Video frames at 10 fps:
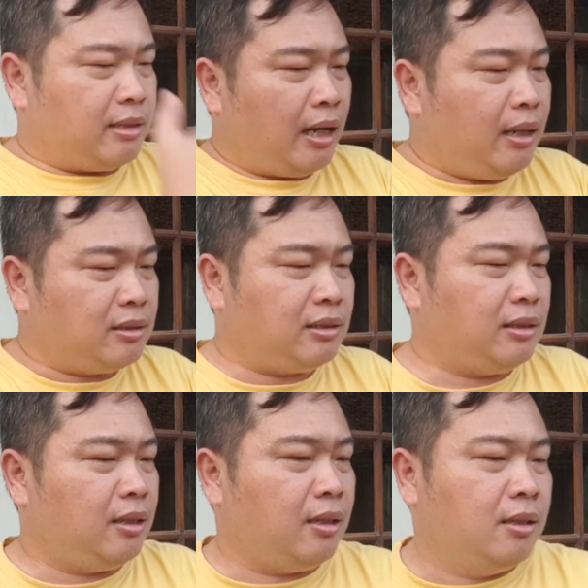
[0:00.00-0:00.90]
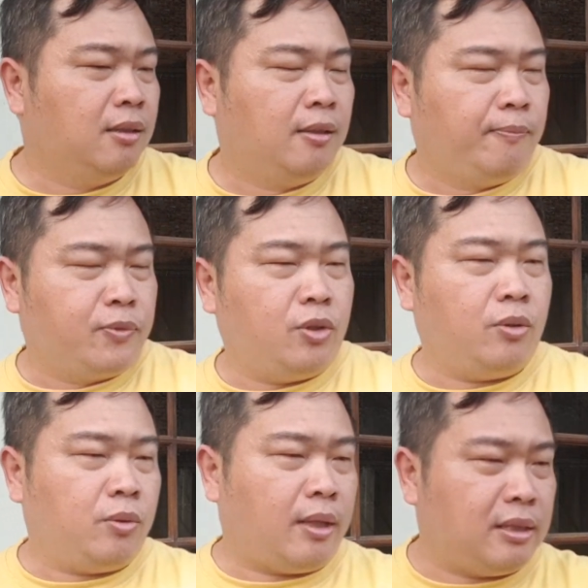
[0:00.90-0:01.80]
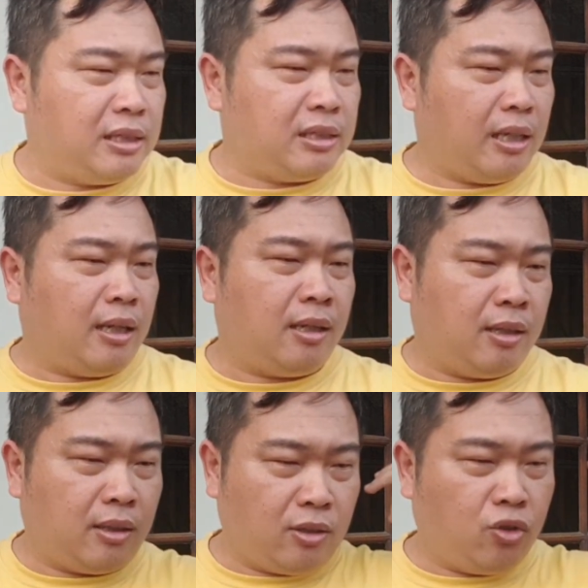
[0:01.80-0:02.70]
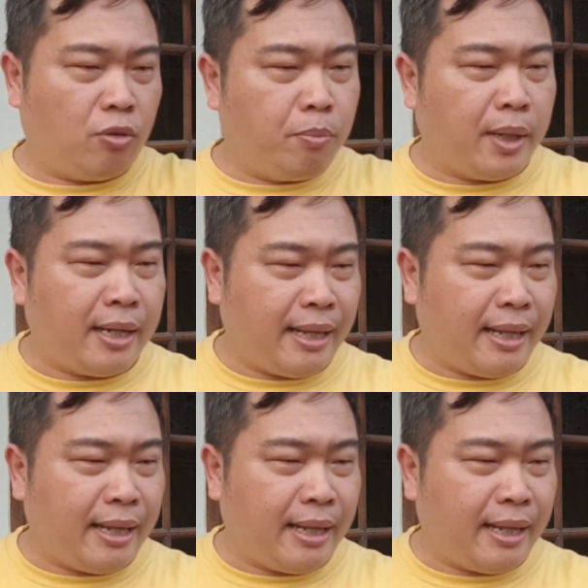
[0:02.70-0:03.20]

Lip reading: tells you that tells your brain